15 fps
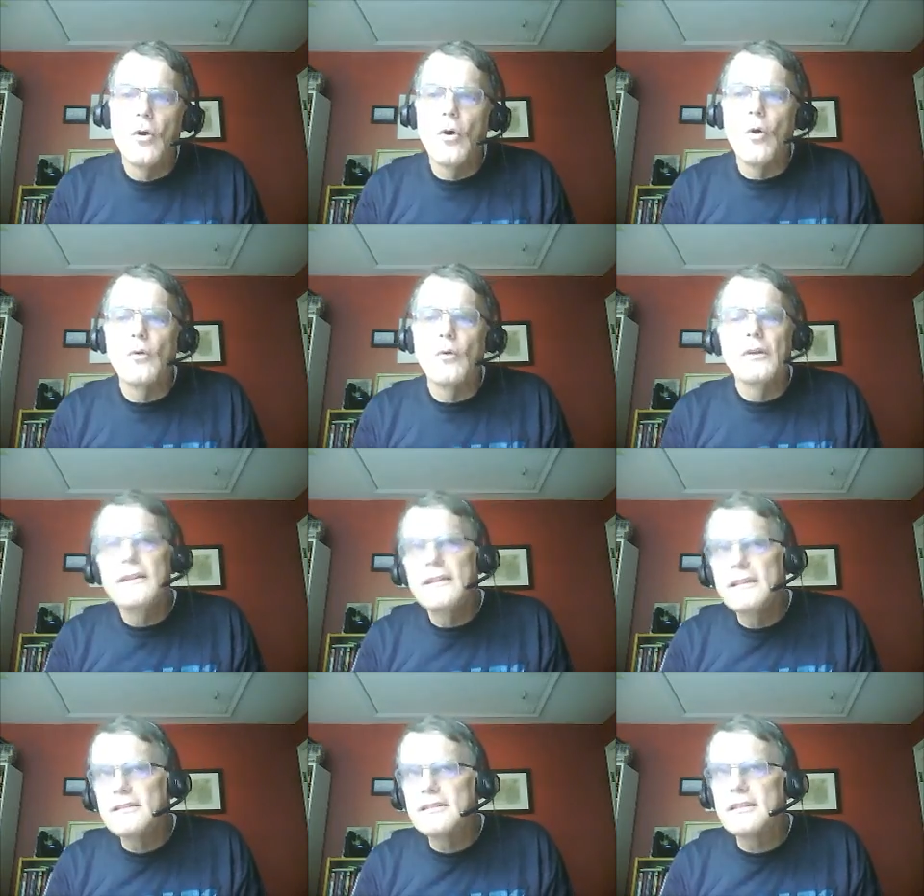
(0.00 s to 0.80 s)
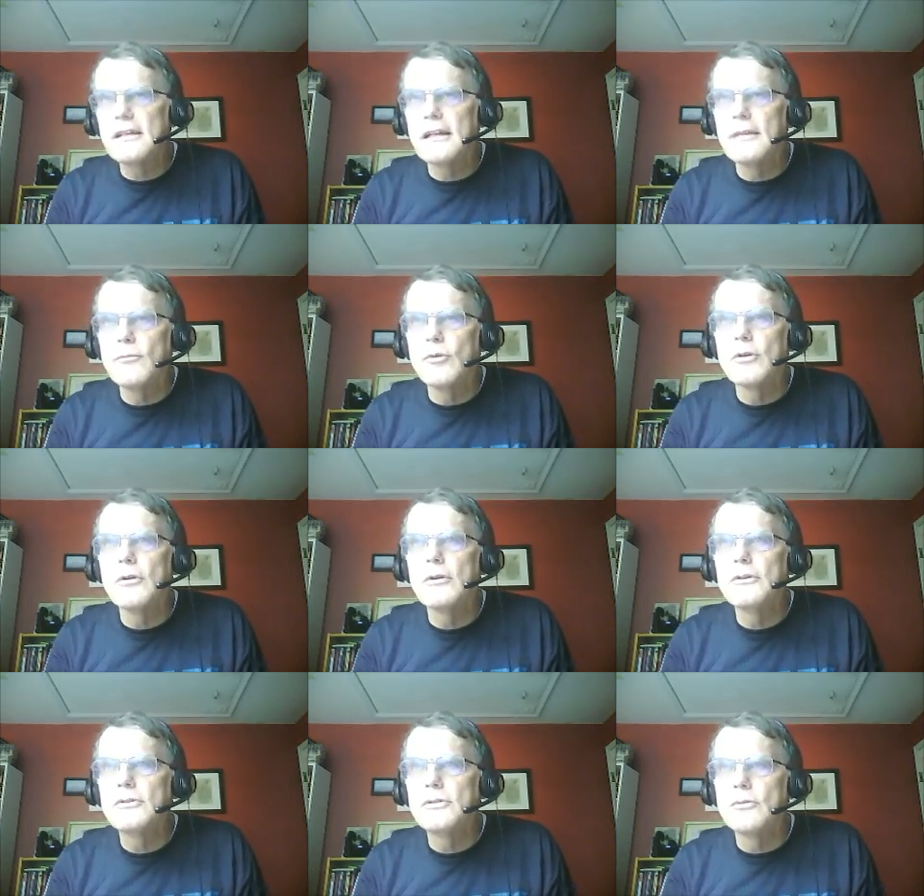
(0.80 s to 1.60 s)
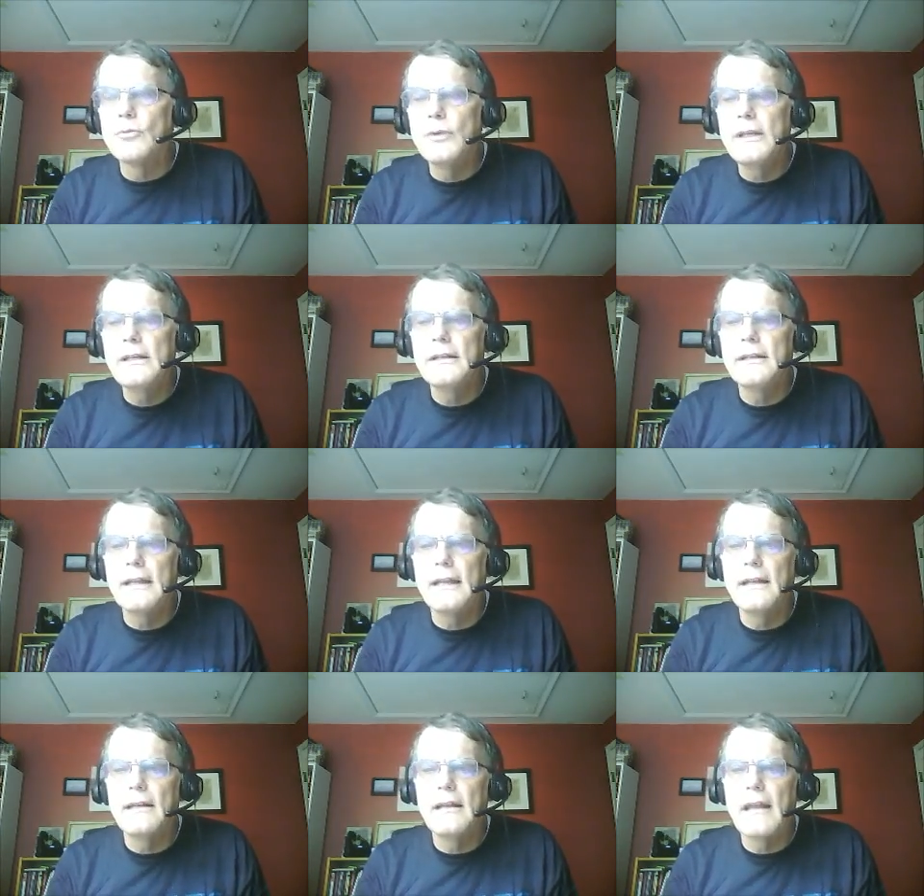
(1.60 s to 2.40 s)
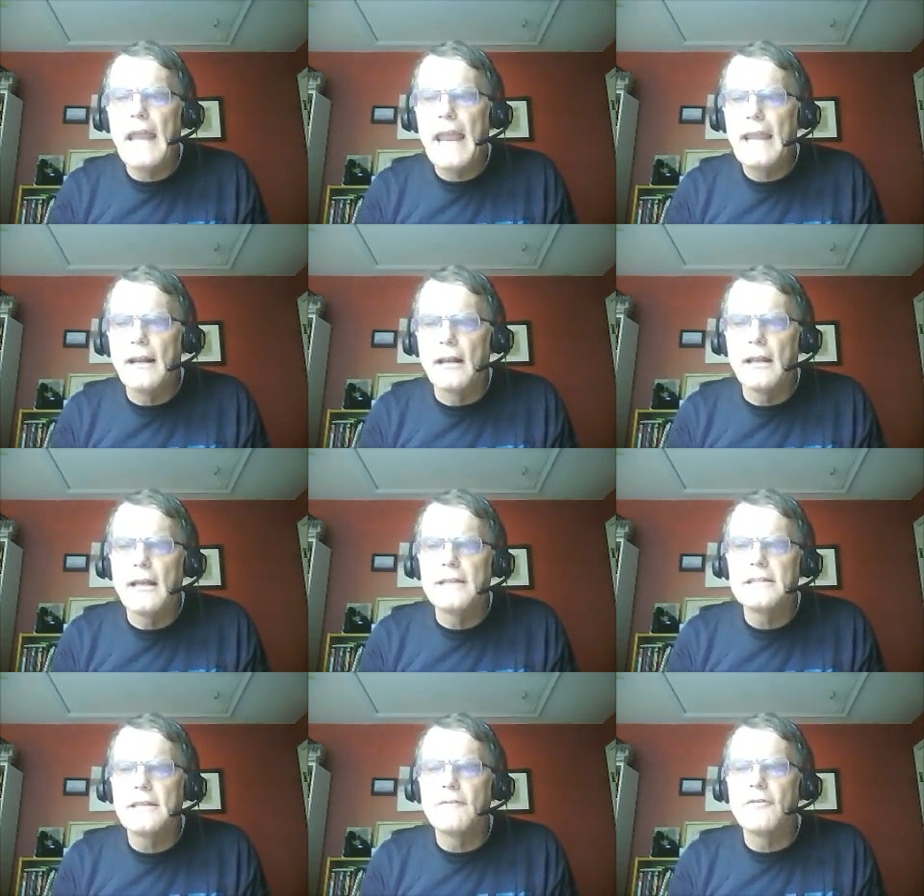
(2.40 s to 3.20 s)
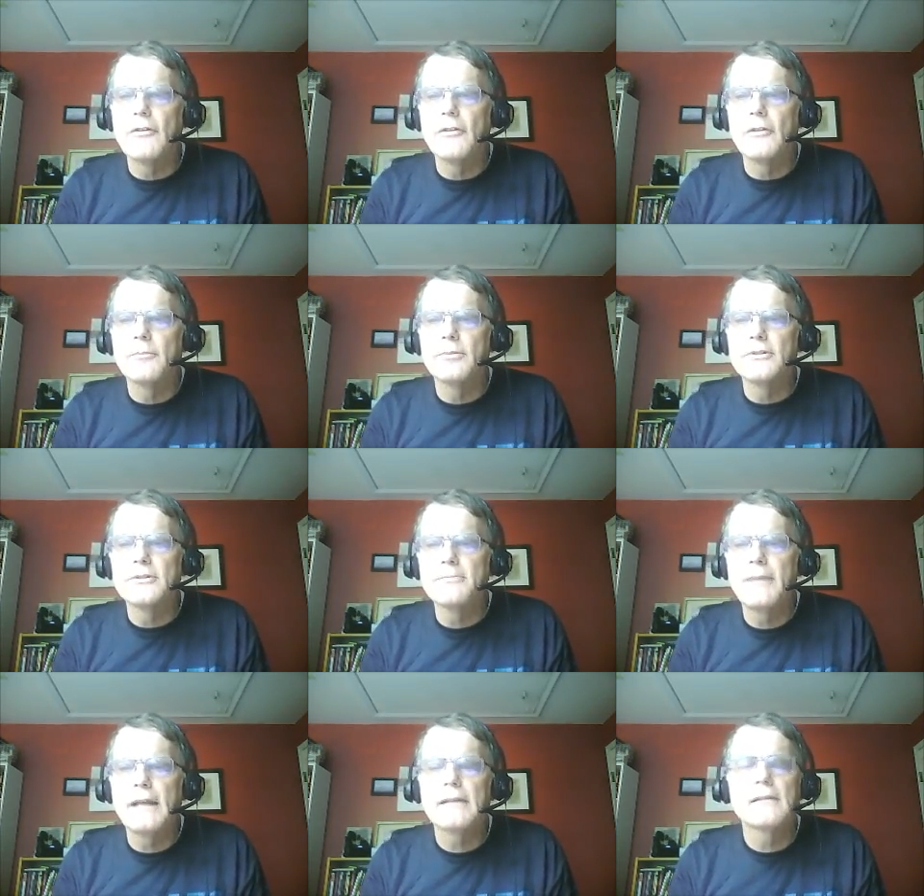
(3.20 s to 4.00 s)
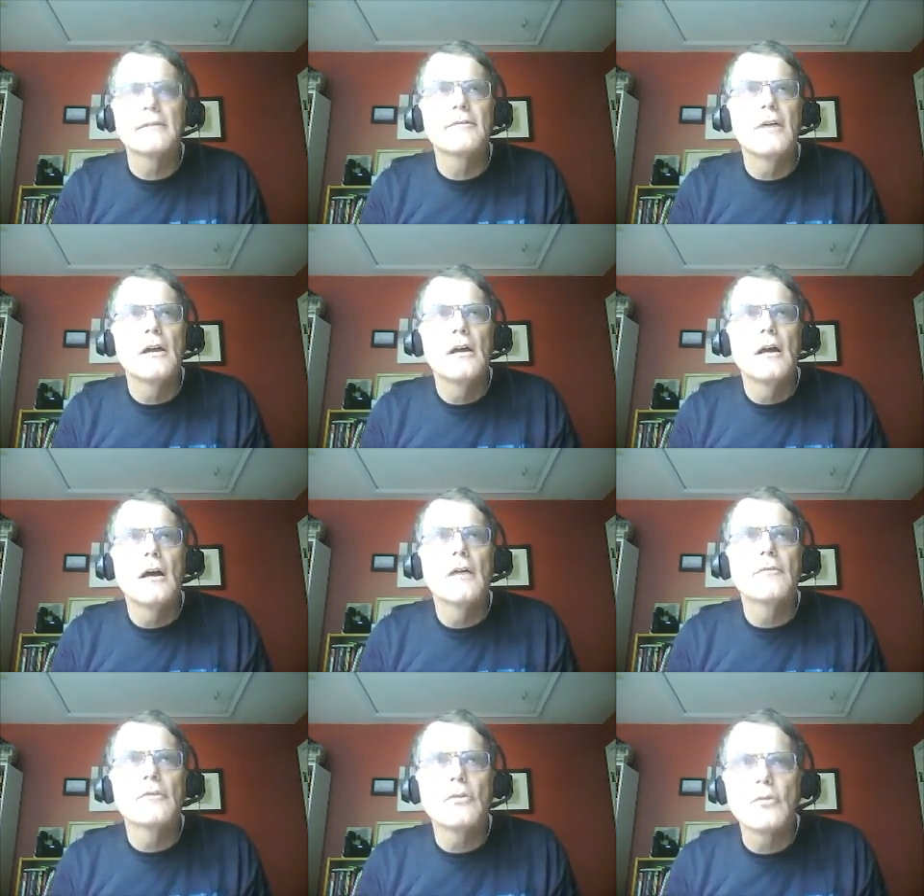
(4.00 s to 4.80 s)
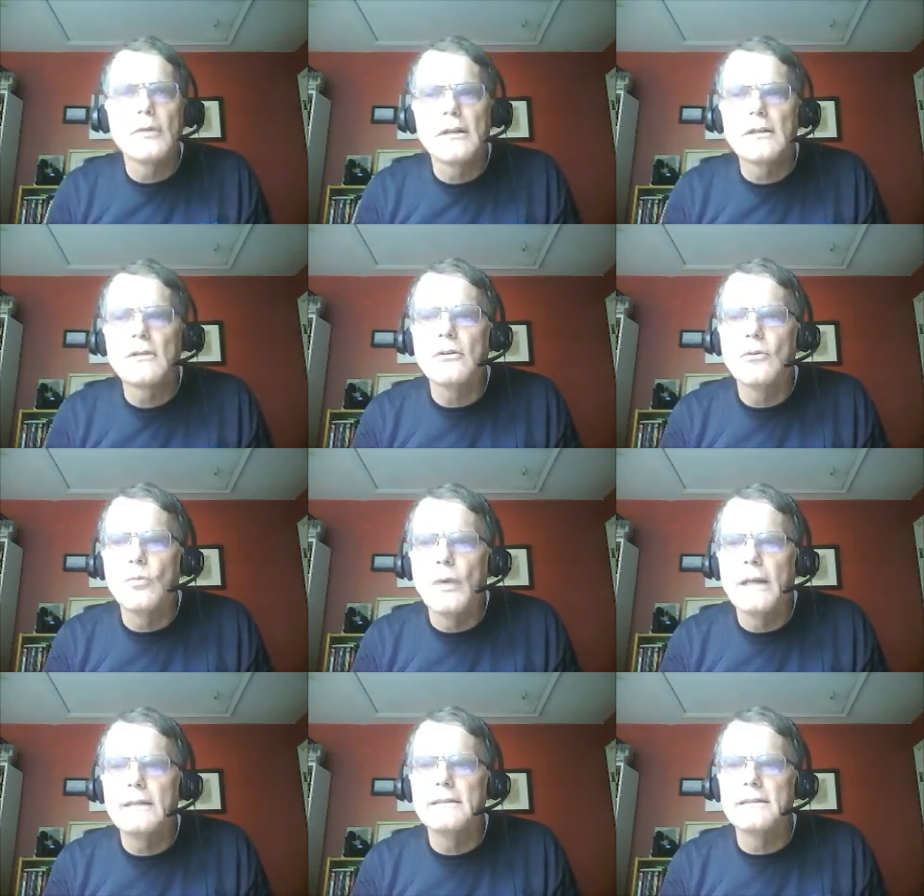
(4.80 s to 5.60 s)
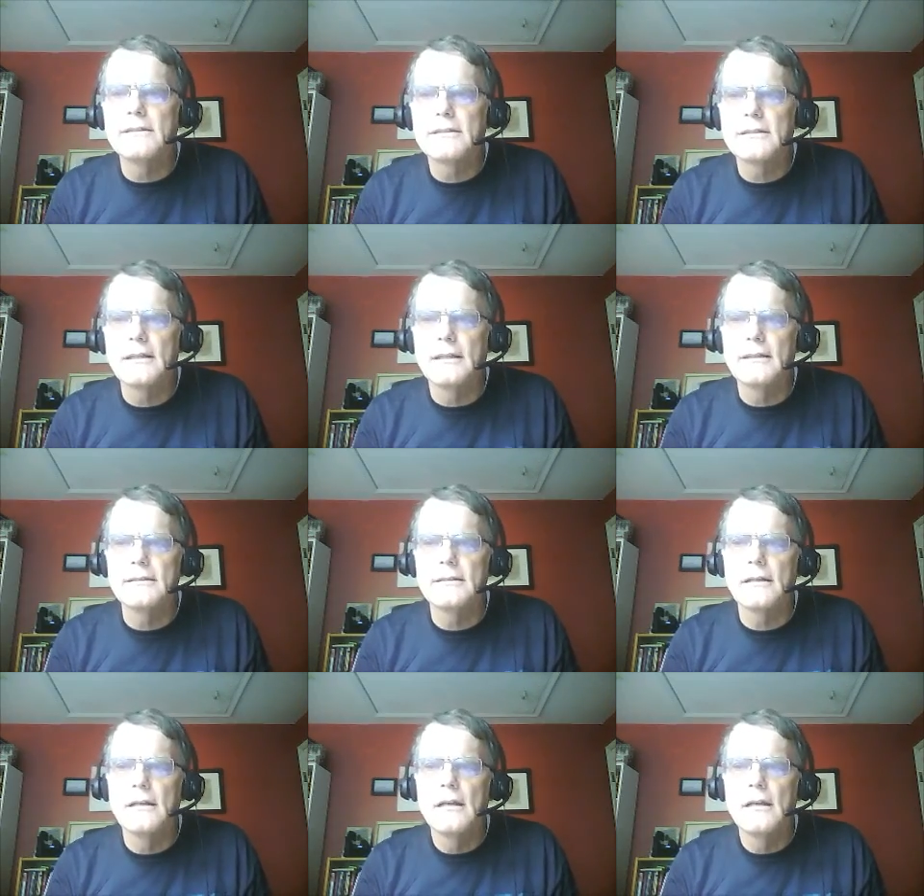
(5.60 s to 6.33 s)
Only this time we're going to read it and analyze it from the perspective of critical whiteness studies,